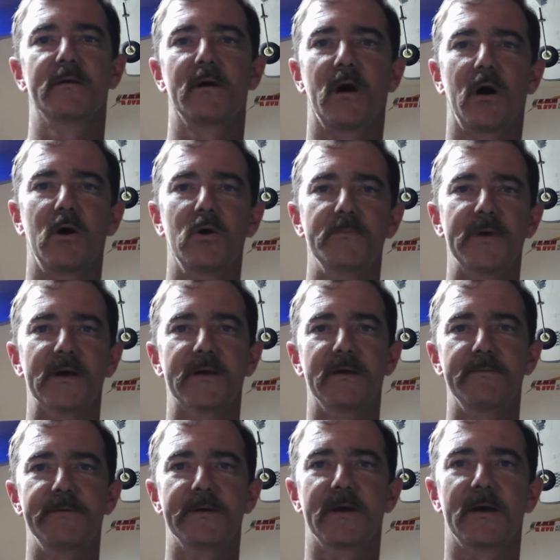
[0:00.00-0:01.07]
I hope that
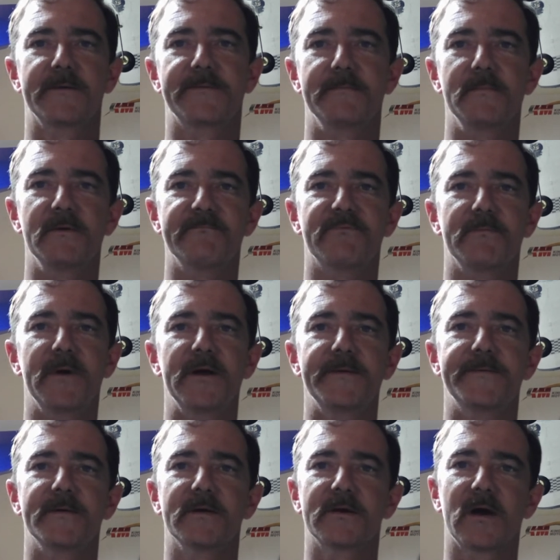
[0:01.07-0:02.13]
gives you guys some
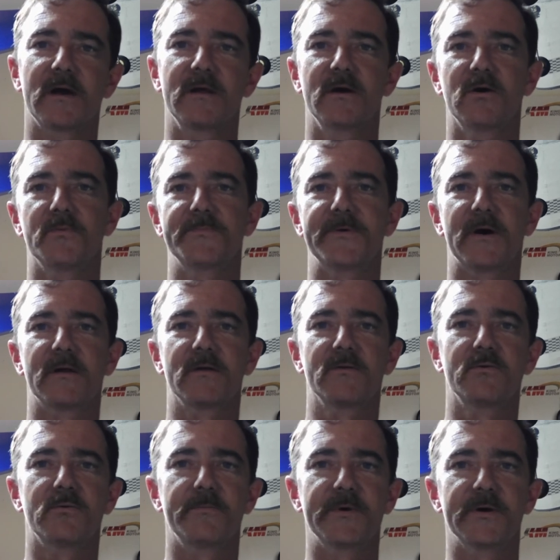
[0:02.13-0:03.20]
information and kind of helps out a
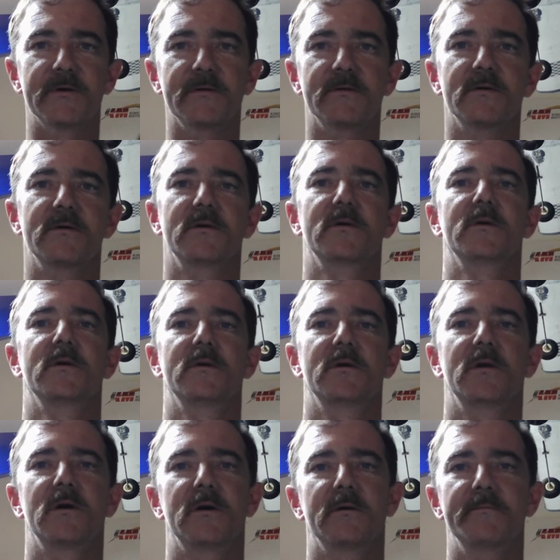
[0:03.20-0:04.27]
little bit.
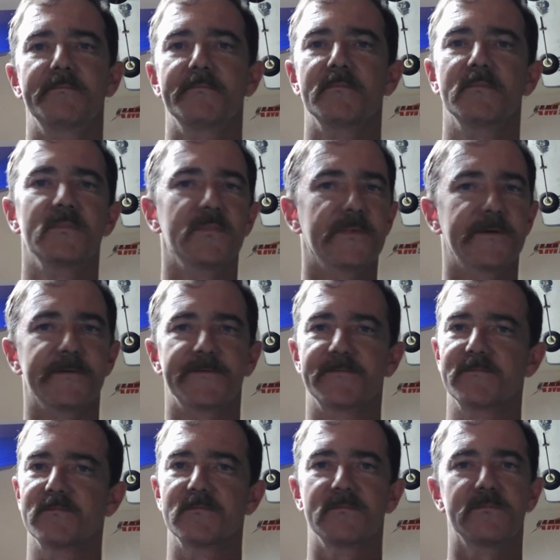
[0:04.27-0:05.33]
Uh, just,
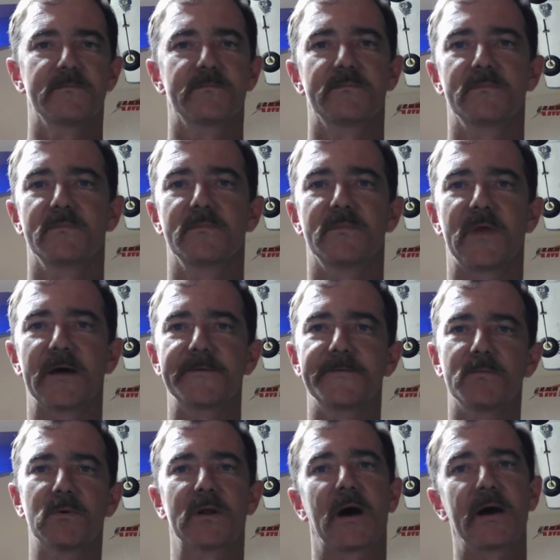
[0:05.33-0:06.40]
that's
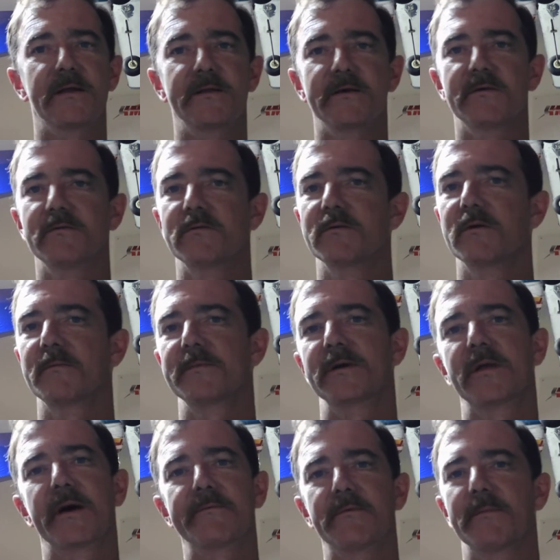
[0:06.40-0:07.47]
what I do. I mean,
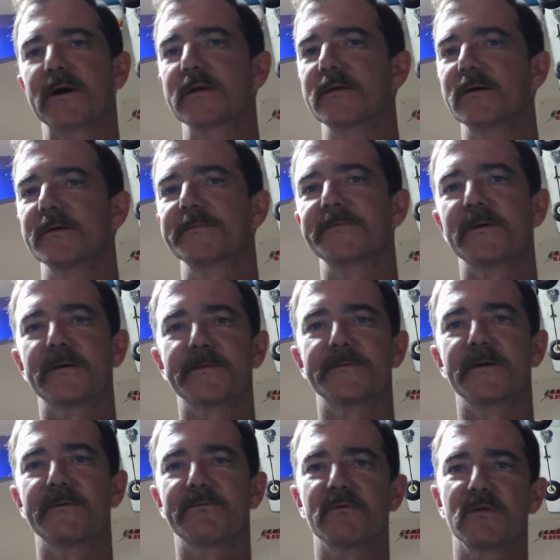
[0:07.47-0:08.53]
everybody does things
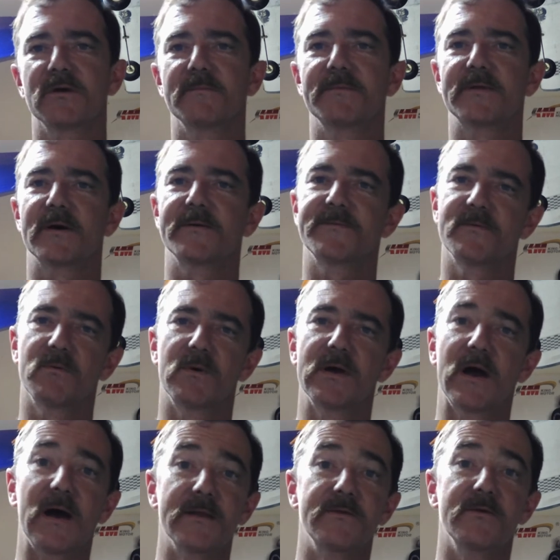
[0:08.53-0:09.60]
differently, but that's the way
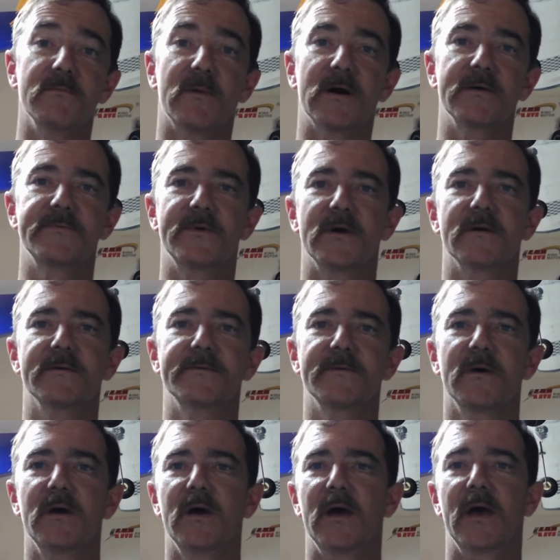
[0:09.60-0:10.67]
I do my things.
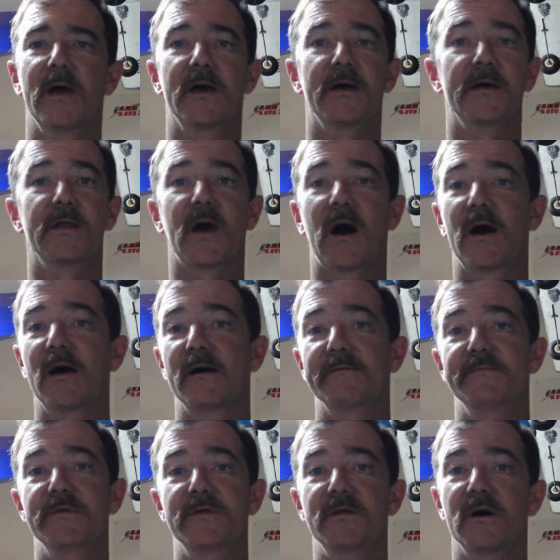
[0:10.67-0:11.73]
And I have
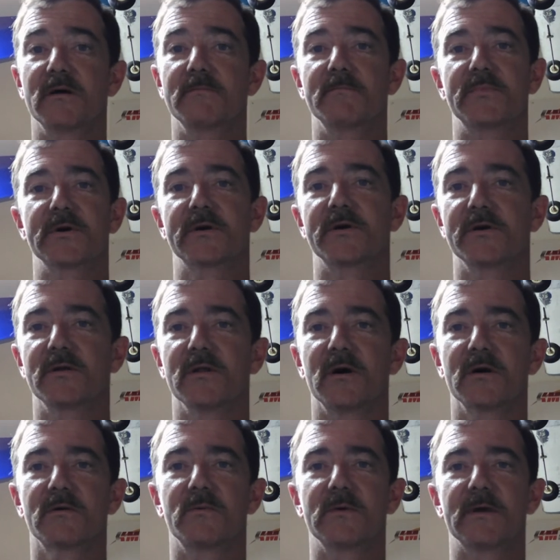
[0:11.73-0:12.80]
nothing but good
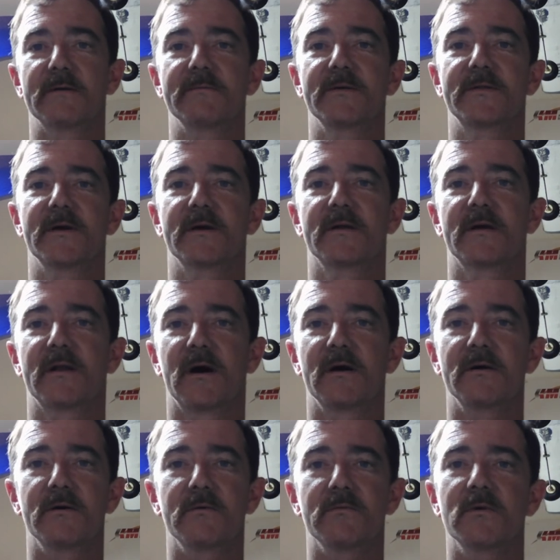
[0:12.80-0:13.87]
luck with everything that
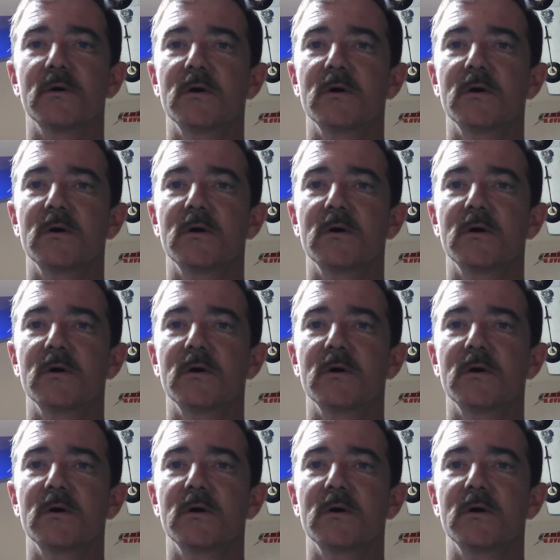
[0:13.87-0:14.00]
I own.